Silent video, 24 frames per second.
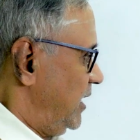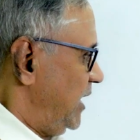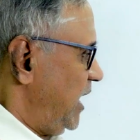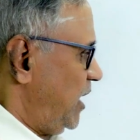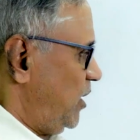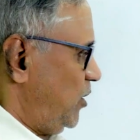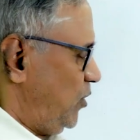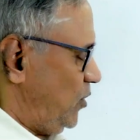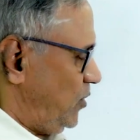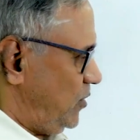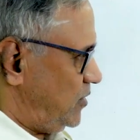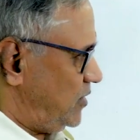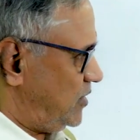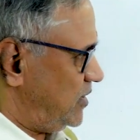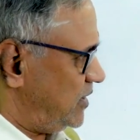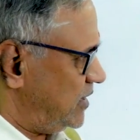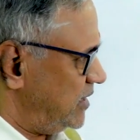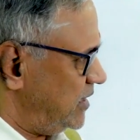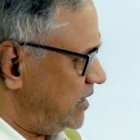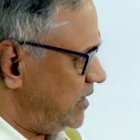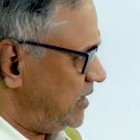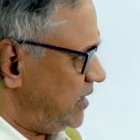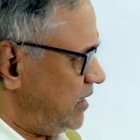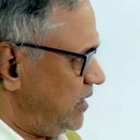Now,
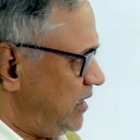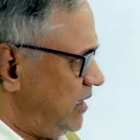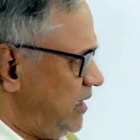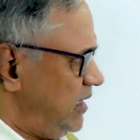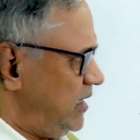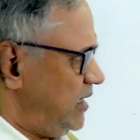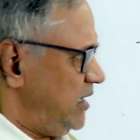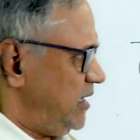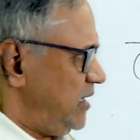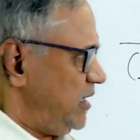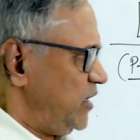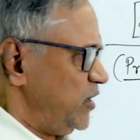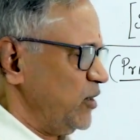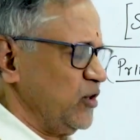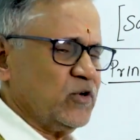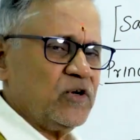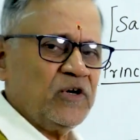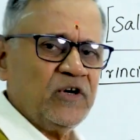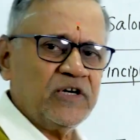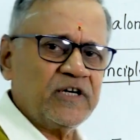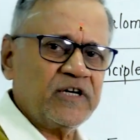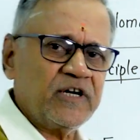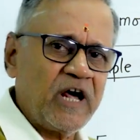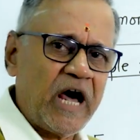you
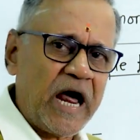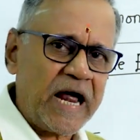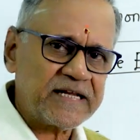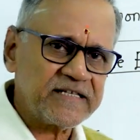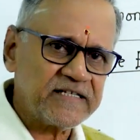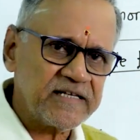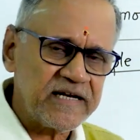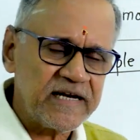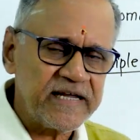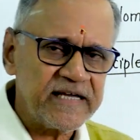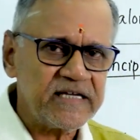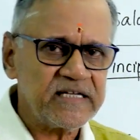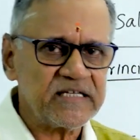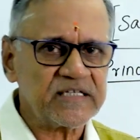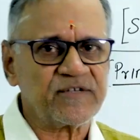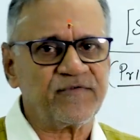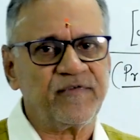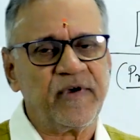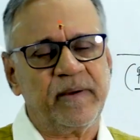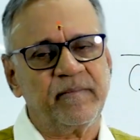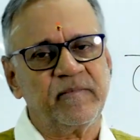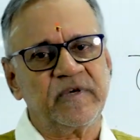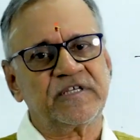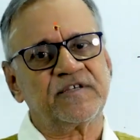know Darjeeling is
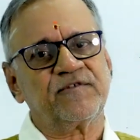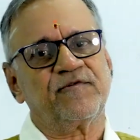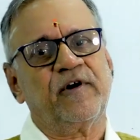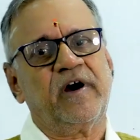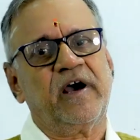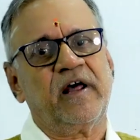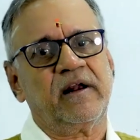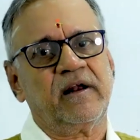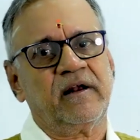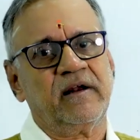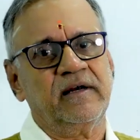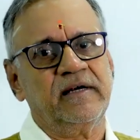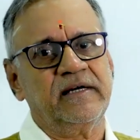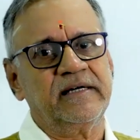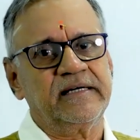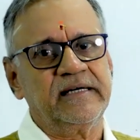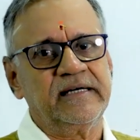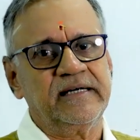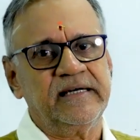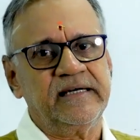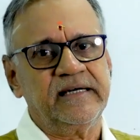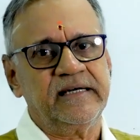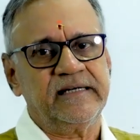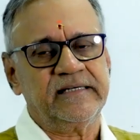famous for
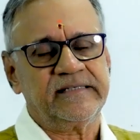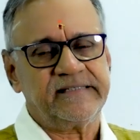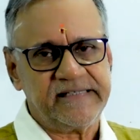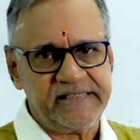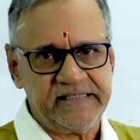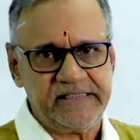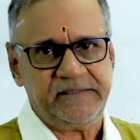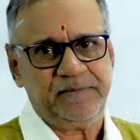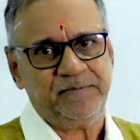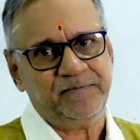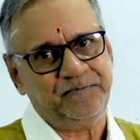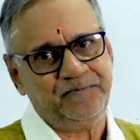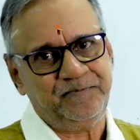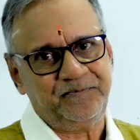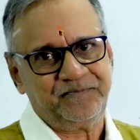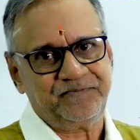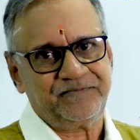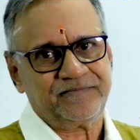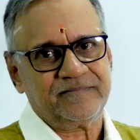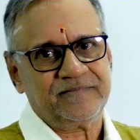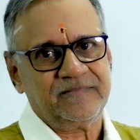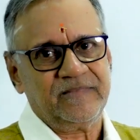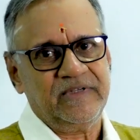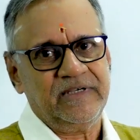tea.
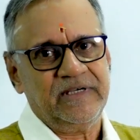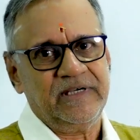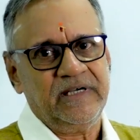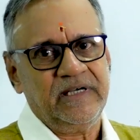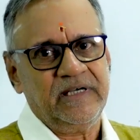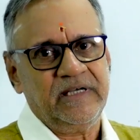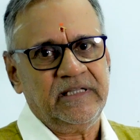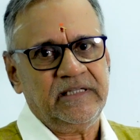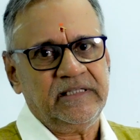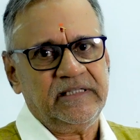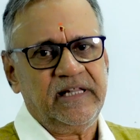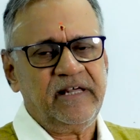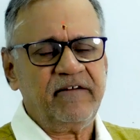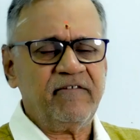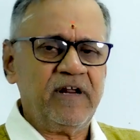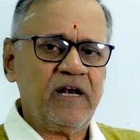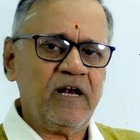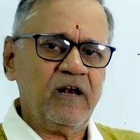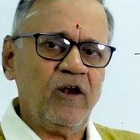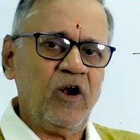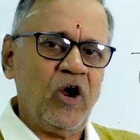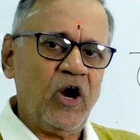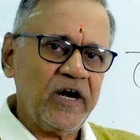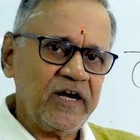There were a
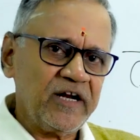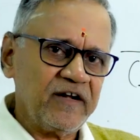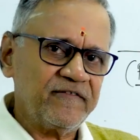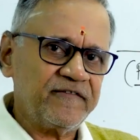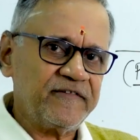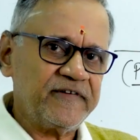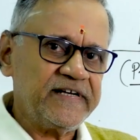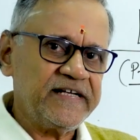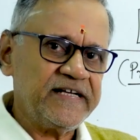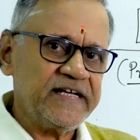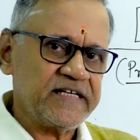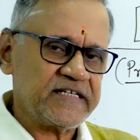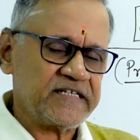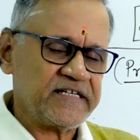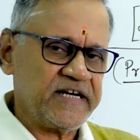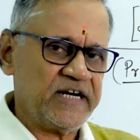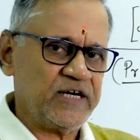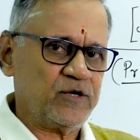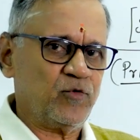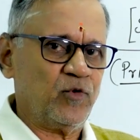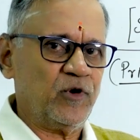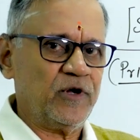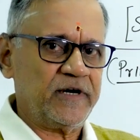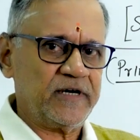lot of tea
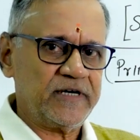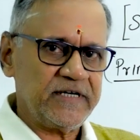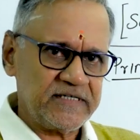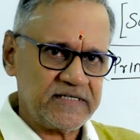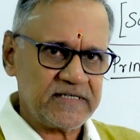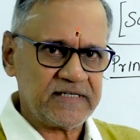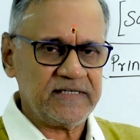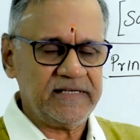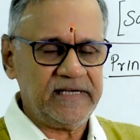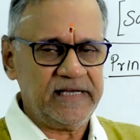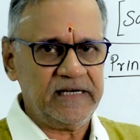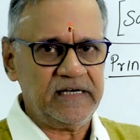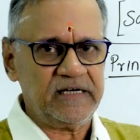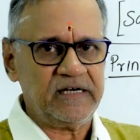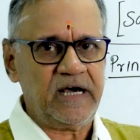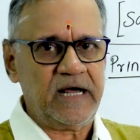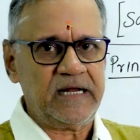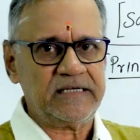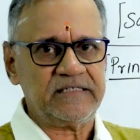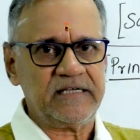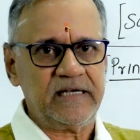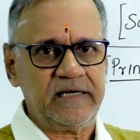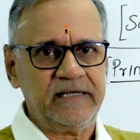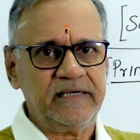estate owners in
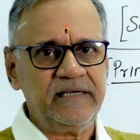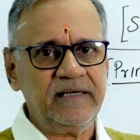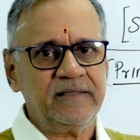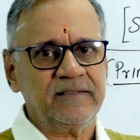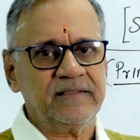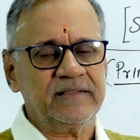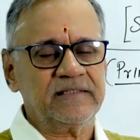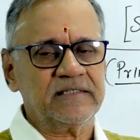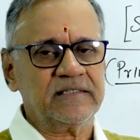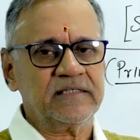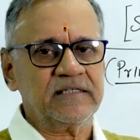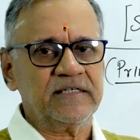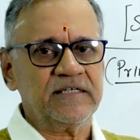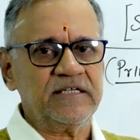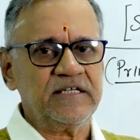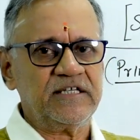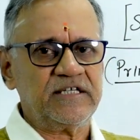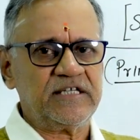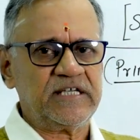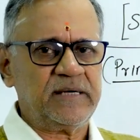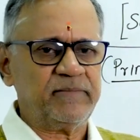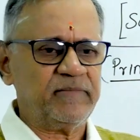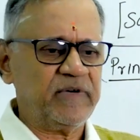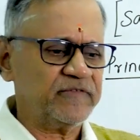Darjeeling.
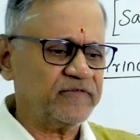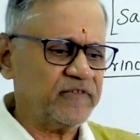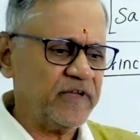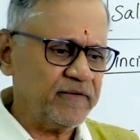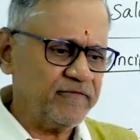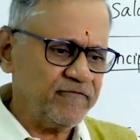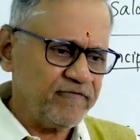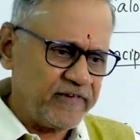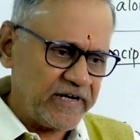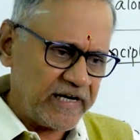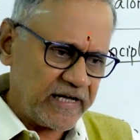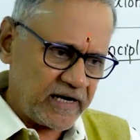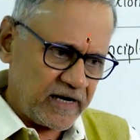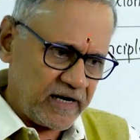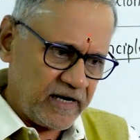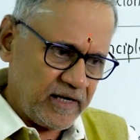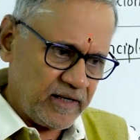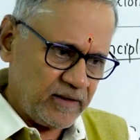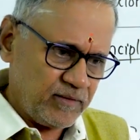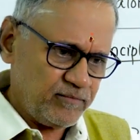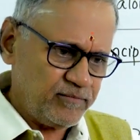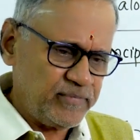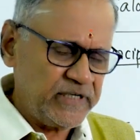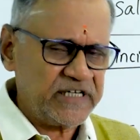Some of them were
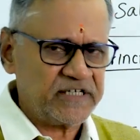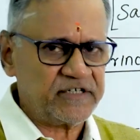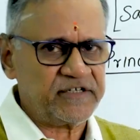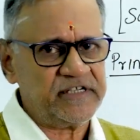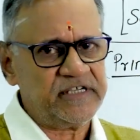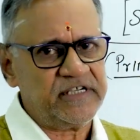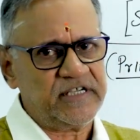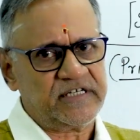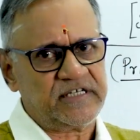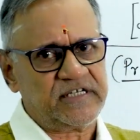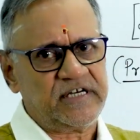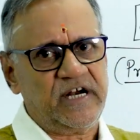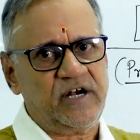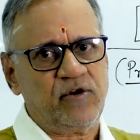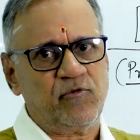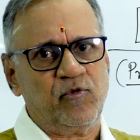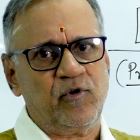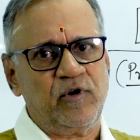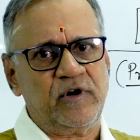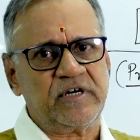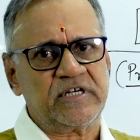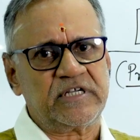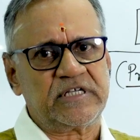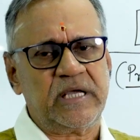big tea estate
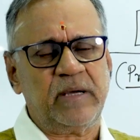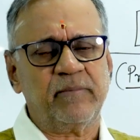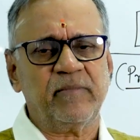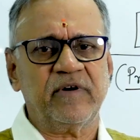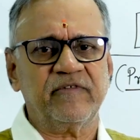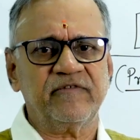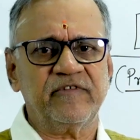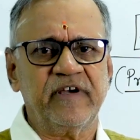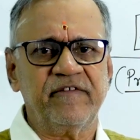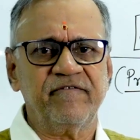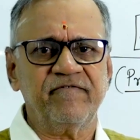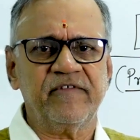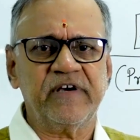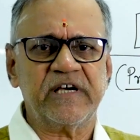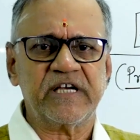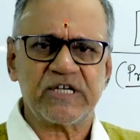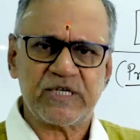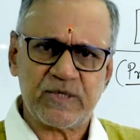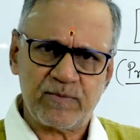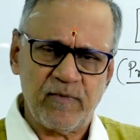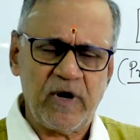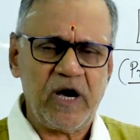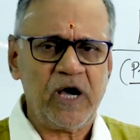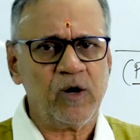owners, some of them were
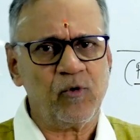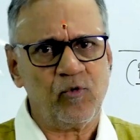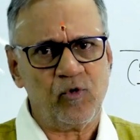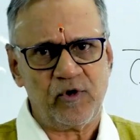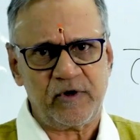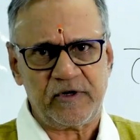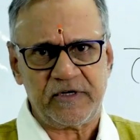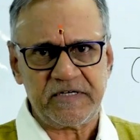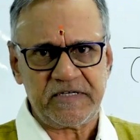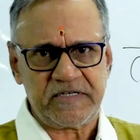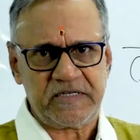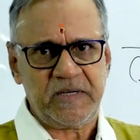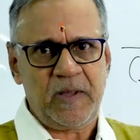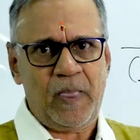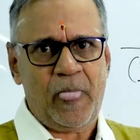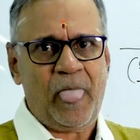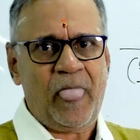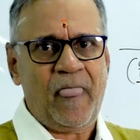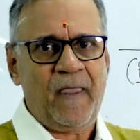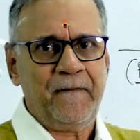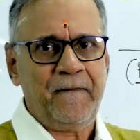small owners.